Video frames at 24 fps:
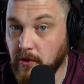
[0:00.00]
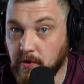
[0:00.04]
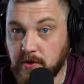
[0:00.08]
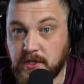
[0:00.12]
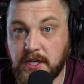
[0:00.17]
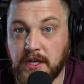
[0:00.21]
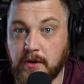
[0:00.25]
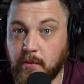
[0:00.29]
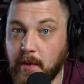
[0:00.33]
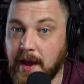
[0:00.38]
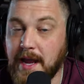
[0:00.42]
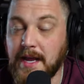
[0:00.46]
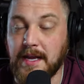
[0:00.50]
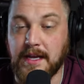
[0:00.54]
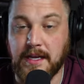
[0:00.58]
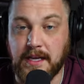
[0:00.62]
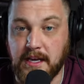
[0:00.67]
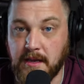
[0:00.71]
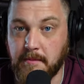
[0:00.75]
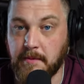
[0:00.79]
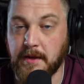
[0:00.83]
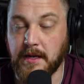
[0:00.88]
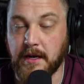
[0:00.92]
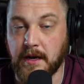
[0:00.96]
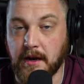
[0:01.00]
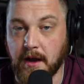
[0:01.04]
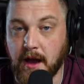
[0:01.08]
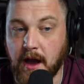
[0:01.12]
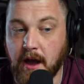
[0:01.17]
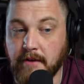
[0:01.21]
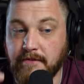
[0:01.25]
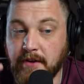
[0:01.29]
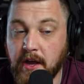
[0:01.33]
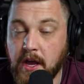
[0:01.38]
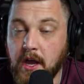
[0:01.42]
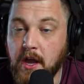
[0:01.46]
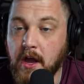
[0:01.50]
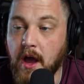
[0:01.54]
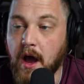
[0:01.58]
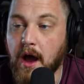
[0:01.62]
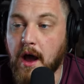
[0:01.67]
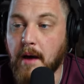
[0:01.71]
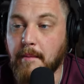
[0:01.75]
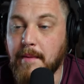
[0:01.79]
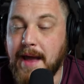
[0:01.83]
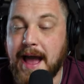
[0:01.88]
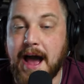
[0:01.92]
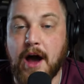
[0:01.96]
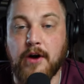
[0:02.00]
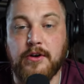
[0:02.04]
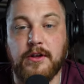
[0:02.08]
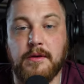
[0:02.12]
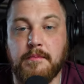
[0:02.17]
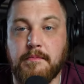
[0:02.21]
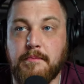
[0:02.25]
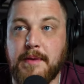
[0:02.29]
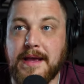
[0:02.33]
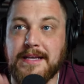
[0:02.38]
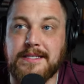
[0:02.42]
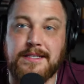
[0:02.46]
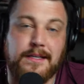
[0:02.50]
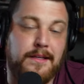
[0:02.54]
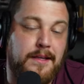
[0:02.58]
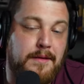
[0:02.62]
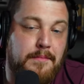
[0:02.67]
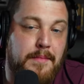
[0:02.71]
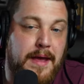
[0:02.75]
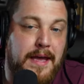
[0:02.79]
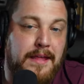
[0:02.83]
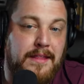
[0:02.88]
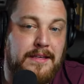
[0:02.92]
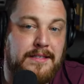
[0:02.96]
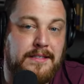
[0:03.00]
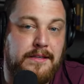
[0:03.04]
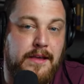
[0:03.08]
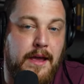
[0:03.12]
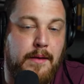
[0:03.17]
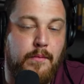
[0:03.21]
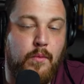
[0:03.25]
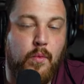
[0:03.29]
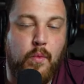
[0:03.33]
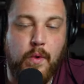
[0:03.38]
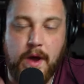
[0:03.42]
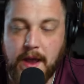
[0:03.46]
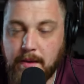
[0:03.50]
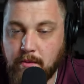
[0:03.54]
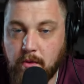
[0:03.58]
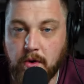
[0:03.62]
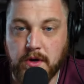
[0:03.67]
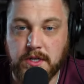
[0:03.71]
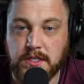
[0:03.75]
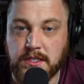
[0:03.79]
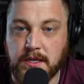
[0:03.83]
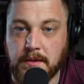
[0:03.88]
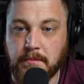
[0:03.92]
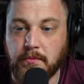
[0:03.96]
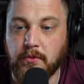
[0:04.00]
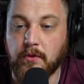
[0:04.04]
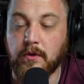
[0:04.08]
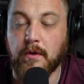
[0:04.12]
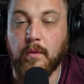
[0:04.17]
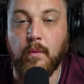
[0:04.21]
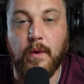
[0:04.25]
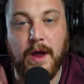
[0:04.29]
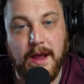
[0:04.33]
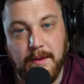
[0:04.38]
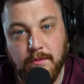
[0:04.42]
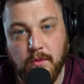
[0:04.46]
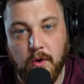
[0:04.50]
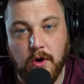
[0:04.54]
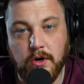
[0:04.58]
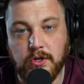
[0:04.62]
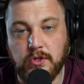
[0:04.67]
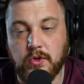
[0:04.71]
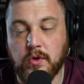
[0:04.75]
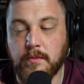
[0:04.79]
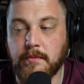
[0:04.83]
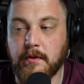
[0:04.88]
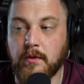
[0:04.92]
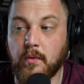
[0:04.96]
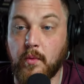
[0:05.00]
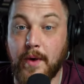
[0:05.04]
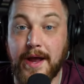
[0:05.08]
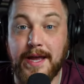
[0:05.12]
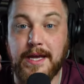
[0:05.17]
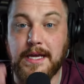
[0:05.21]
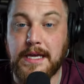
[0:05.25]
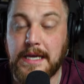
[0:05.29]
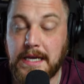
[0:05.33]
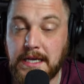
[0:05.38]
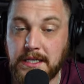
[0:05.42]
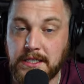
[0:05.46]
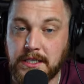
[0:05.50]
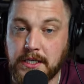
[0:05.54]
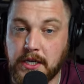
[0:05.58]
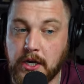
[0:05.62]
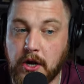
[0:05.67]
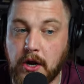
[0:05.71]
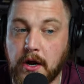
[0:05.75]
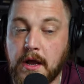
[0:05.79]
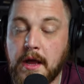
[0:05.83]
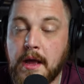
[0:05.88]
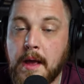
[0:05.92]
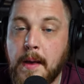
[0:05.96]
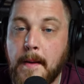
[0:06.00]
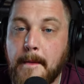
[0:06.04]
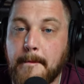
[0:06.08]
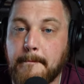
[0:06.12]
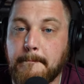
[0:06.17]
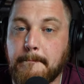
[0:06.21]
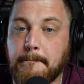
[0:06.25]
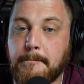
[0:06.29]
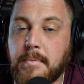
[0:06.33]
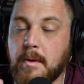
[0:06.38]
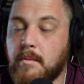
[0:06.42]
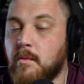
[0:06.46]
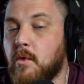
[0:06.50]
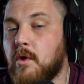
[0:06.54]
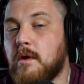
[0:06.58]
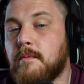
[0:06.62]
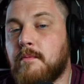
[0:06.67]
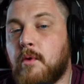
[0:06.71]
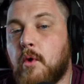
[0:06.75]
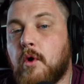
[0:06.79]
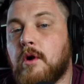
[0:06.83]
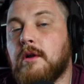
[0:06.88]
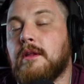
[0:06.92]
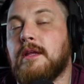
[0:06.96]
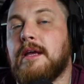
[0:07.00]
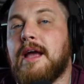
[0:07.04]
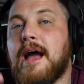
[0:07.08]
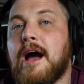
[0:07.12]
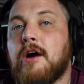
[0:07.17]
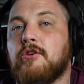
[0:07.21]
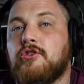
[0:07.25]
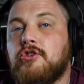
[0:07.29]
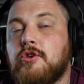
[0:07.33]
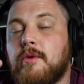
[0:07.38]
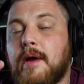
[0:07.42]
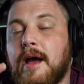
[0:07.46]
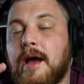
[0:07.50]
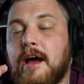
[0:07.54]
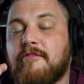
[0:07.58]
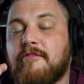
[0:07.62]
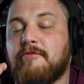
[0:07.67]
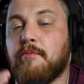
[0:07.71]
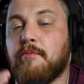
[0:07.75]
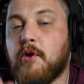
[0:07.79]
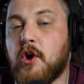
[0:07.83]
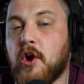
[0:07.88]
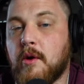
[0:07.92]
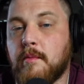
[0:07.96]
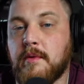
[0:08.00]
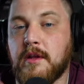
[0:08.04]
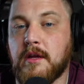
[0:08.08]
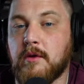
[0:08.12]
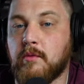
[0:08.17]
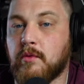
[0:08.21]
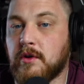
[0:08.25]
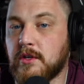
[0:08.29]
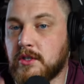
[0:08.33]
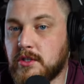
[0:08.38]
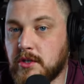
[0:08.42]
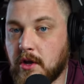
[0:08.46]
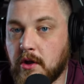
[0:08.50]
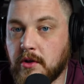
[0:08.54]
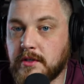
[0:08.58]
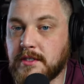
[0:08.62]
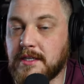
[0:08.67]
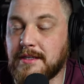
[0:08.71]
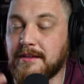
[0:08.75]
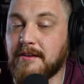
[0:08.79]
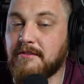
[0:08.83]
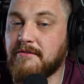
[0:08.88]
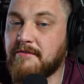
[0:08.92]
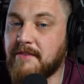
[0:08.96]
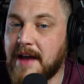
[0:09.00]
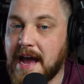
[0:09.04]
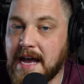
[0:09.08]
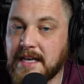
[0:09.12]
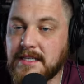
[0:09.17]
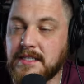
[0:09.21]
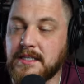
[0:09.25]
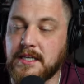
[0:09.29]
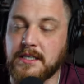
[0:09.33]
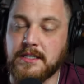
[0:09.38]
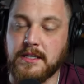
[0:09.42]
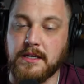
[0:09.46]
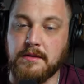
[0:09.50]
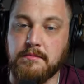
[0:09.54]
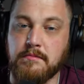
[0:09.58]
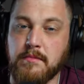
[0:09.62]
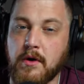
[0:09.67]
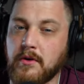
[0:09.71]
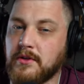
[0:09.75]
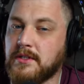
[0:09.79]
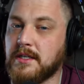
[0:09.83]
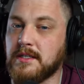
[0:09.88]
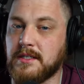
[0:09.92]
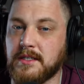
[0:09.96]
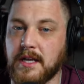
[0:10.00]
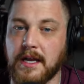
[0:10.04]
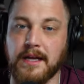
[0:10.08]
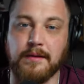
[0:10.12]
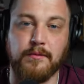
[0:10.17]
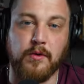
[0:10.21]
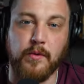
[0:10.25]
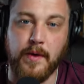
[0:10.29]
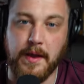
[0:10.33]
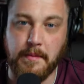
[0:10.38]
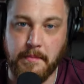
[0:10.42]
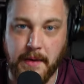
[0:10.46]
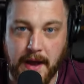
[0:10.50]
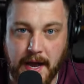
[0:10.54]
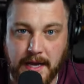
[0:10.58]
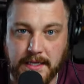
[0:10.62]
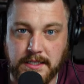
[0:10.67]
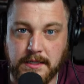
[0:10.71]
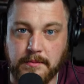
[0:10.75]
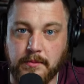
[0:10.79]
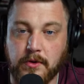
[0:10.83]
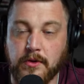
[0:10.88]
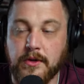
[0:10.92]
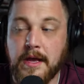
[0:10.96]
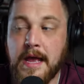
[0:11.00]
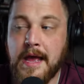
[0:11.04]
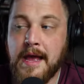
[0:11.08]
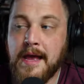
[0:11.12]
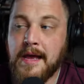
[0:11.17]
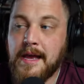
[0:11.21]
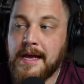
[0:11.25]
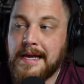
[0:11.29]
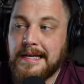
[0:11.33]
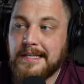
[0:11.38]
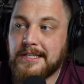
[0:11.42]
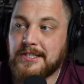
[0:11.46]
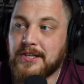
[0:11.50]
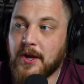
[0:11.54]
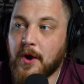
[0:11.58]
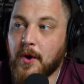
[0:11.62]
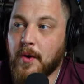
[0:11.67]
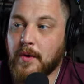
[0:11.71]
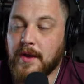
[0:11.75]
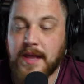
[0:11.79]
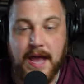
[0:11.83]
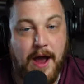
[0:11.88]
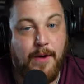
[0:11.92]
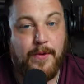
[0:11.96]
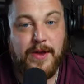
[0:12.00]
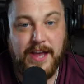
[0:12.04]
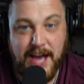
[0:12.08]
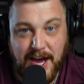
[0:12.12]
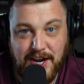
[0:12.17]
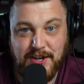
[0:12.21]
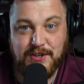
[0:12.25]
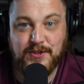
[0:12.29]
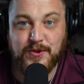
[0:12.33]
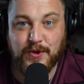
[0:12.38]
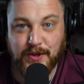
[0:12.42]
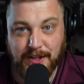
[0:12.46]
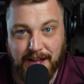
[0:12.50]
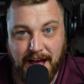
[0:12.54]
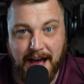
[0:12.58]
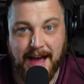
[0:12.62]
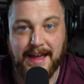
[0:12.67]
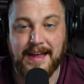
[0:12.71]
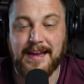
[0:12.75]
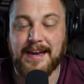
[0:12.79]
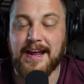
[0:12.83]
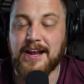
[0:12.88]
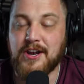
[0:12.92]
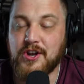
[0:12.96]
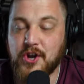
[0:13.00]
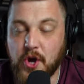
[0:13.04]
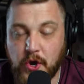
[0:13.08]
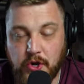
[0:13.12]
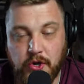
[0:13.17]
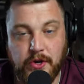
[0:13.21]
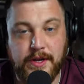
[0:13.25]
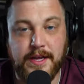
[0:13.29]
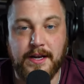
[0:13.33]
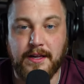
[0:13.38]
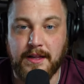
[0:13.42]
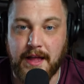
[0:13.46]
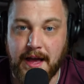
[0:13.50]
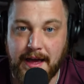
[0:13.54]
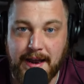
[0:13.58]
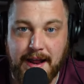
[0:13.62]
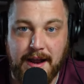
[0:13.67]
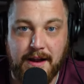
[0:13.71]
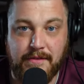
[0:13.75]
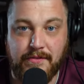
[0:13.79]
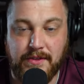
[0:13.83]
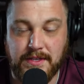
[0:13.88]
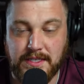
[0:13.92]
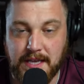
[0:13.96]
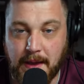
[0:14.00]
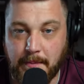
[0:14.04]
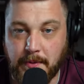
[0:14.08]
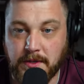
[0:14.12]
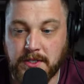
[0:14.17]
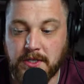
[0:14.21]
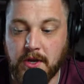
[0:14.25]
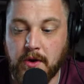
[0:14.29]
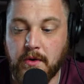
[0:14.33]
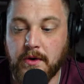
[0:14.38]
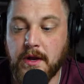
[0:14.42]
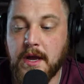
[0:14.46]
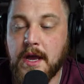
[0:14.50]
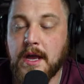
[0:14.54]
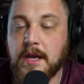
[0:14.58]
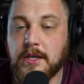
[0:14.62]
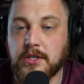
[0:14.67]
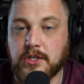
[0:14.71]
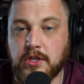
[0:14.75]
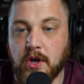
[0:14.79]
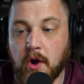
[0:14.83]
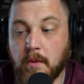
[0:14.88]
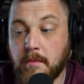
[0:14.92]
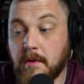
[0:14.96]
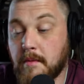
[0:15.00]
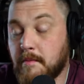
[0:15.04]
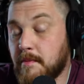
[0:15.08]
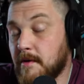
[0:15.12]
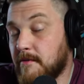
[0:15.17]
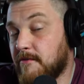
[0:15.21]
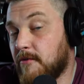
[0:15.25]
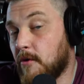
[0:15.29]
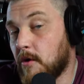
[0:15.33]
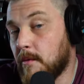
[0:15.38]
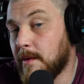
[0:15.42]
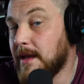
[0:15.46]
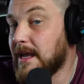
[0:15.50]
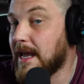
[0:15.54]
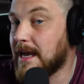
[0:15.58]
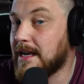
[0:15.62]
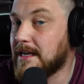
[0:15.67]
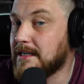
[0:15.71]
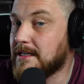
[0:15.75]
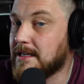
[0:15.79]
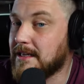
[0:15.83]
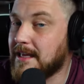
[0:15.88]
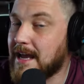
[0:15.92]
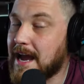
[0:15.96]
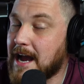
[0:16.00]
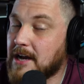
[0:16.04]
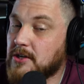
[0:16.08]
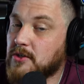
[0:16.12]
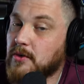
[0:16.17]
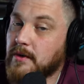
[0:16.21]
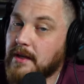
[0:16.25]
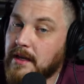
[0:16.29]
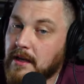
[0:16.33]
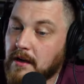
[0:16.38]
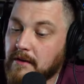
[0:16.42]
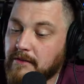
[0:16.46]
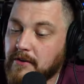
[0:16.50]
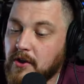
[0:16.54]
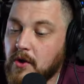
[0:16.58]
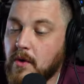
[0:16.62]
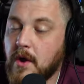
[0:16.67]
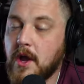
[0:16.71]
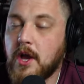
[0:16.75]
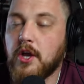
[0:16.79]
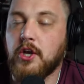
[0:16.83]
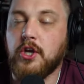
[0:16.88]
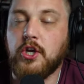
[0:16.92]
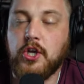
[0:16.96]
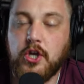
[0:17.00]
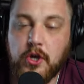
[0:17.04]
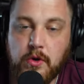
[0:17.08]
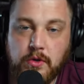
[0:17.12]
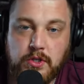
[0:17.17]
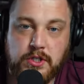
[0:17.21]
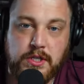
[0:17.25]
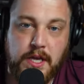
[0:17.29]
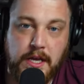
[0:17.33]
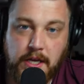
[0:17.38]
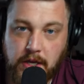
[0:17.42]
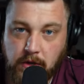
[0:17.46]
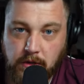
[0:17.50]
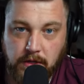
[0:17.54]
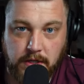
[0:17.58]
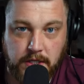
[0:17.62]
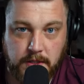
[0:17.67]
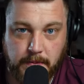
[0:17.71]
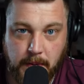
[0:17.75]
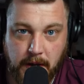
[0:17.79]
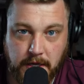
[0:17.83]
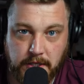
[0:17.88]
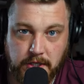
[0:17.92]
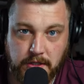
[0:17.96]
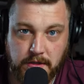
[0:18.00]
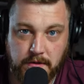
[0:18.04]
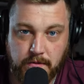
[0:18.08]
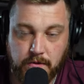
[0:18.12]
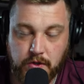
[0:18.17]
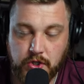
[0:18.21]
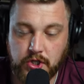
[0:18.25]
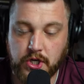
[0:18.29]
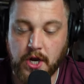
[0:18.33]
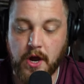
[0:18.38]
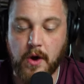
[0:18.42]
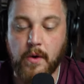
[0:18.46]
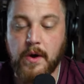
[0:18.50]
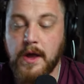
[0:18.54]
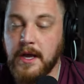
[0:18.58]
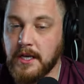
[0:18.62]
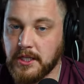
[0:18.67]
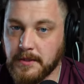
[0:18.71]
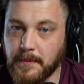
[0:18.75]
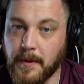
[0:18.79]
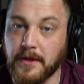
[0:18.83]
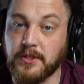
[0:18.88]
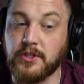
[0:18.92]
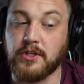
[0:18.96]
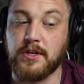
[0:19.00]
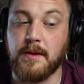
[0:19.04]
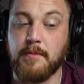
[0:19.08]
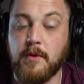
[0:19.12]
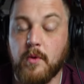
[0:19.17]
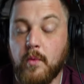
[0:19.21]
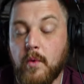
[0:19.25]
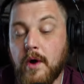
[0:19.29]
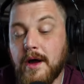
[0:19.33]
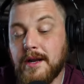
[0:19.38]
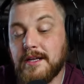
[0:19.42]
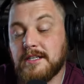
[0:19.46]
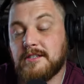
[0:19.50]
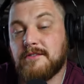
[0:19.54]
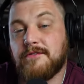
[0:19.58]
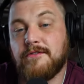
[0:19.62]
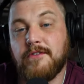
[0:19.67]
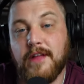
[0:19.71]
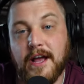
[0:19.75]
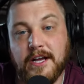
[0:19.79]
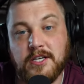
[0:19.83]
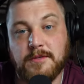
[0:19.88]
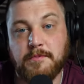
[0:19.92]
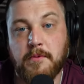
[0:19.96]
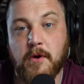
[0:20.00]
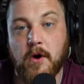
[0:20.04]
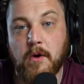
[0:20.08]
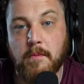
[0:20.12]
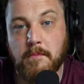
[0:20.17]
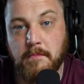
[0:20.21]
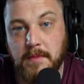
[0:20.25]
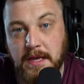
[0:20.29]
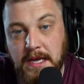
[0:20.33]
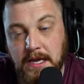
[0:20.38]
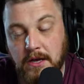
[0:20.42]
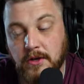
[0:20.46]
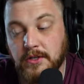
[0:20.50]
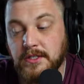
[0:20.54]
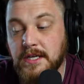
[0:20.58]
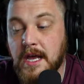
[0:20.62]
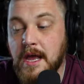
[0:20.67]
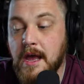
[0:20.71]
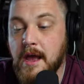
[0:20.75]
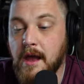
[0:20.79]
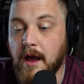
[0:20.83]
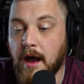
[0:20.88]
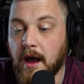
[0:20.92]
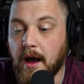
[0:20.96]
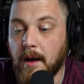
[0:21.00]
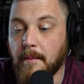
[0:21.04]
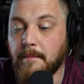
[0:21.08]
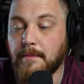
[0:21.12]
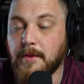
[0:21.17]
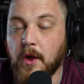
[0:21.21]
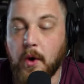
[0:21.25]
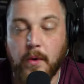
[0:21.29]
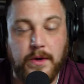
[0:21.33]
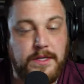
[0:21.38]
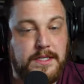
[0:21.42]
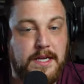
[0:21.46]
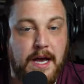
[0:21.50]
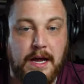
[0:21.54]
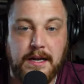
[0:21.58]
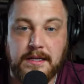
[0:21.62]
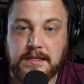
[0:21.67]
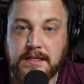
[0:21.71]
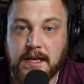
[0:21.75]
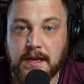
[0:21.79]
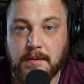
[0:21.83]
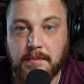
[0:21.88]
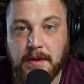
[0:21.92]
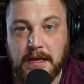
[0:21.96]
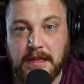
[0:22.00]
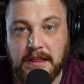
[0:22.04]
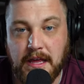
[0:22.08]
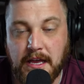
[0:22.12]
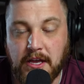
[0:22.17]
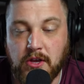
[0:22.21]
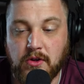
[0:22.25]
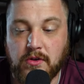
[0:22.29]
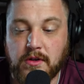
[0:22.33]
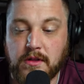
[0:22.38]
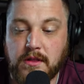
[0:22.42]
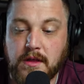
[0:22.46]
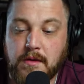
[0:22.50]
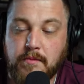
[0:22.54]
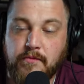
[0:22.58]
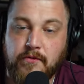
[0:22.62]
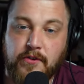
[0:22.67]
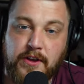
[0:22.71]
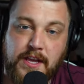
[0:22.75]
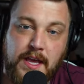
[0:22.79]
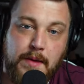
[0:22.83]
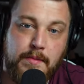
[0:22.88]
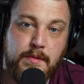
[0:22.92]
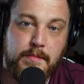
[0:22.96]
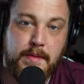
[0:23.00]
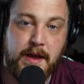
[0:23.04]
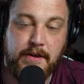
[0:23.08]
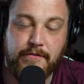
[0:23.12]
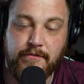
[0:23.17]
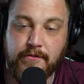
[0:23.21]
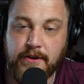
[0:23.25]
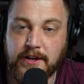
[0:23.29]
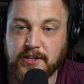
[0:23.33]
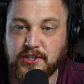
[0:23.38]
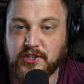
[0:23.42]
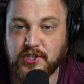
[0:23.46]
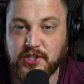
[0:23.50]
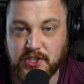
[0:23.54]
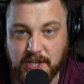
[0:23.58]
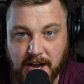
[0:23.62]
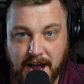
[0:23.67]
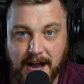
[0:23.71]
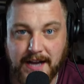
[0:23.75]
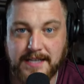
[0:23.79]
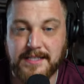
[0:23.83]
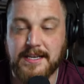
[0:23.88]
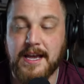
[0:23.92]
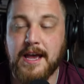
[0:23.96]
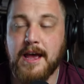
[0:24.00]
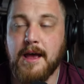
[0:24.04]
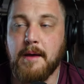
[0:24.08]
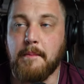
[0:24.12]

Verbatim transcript: losing weight and keeping it off, um, how to basically make this game way more simpler, way more doable, way easier, but more importantly, how to have permanent results in the fastest and most sustainable way possible. So yeah, we got into a lot, and I know you'll get a lot out of this episode. So, but before we get into the actual interview, huge thank you to the sponsors of the show. Sponsor number one is FlexPro Meals. Um, always got to say a big thank you to them for keeping my fridge stocked,